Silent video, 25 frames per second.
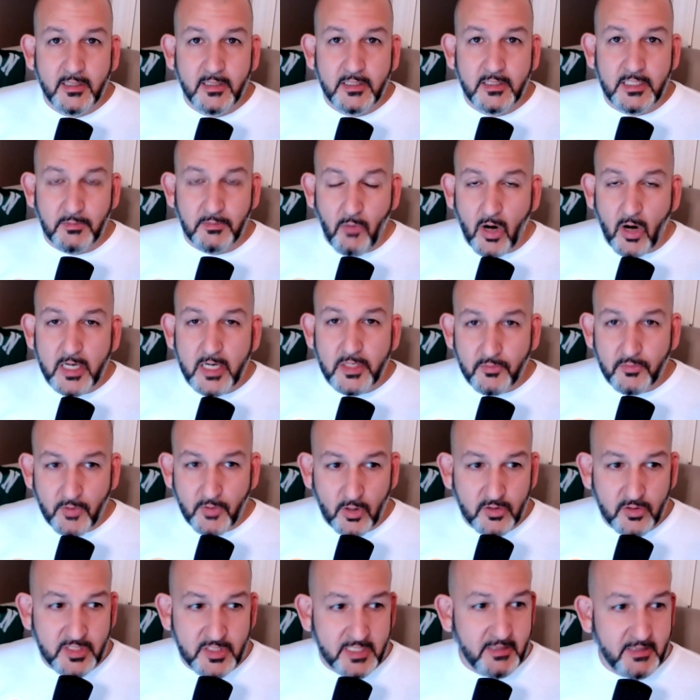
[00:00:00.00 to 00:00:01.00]
DeMar
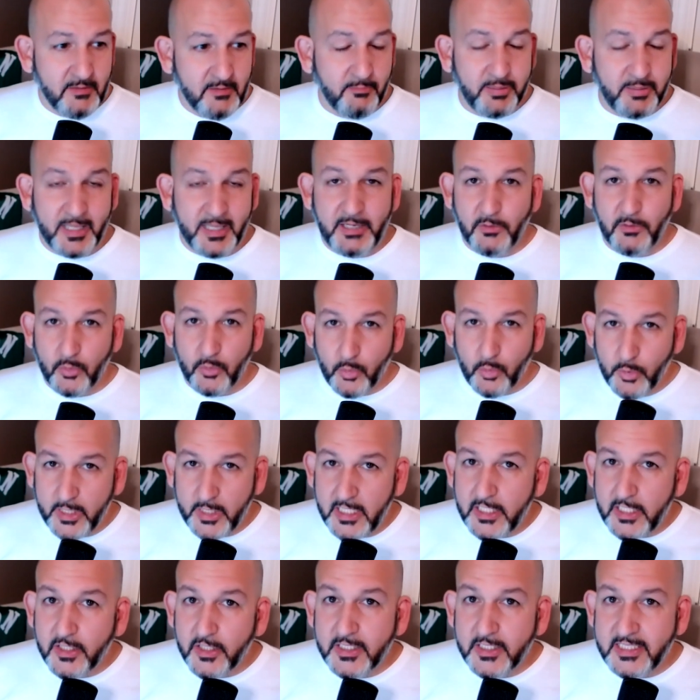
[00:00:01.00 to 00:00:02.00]
DeRozan, played
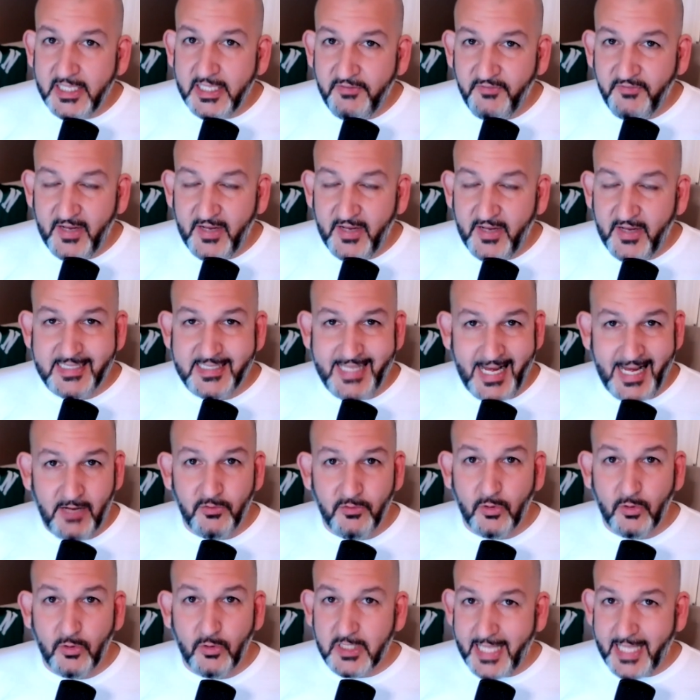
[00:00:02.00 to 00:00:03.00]
really good defense
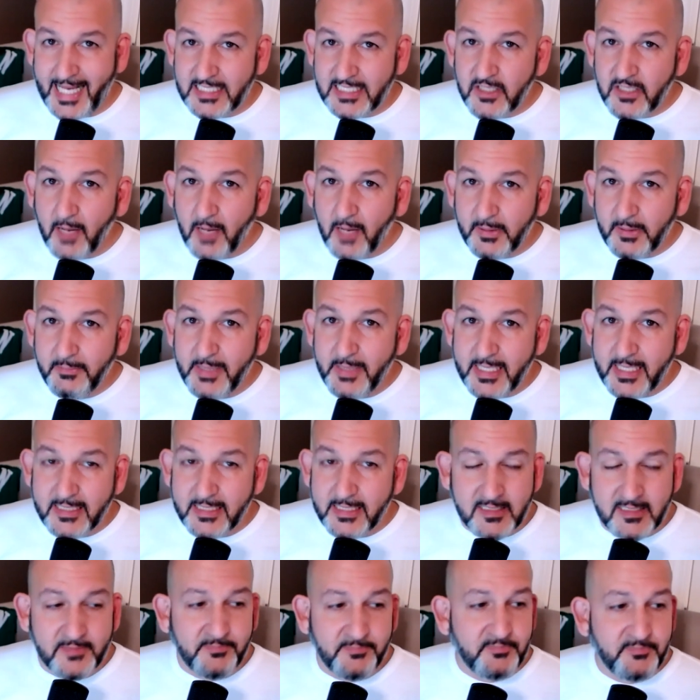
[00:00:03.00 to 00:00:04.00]
down those last couple of
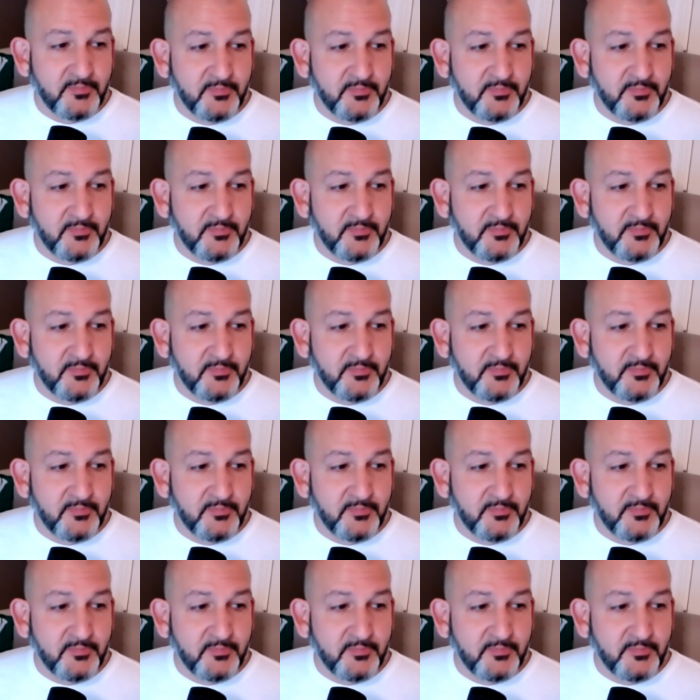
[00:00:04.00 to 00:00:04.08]
minutes,